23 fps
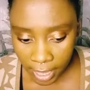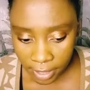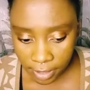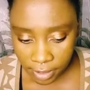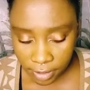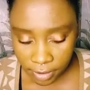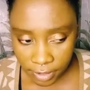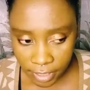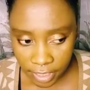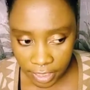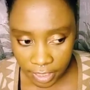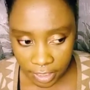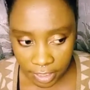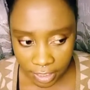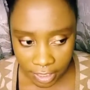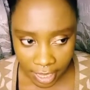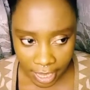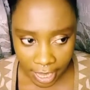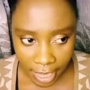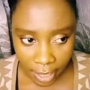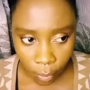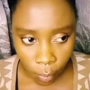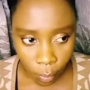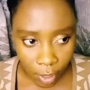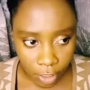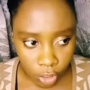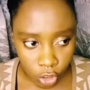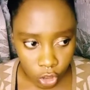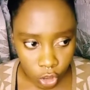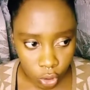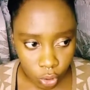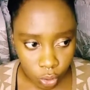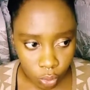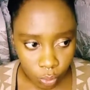the reason I
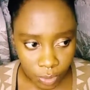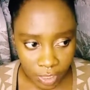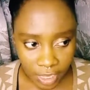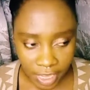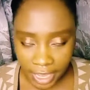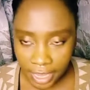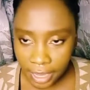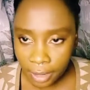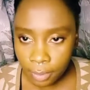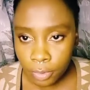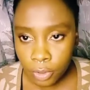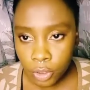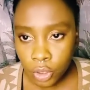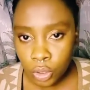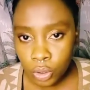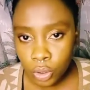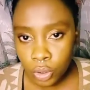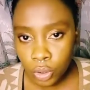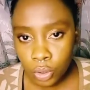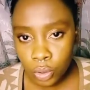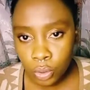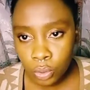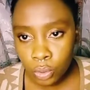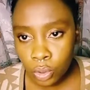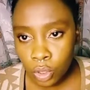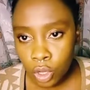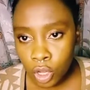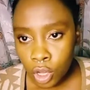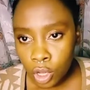want to be able to do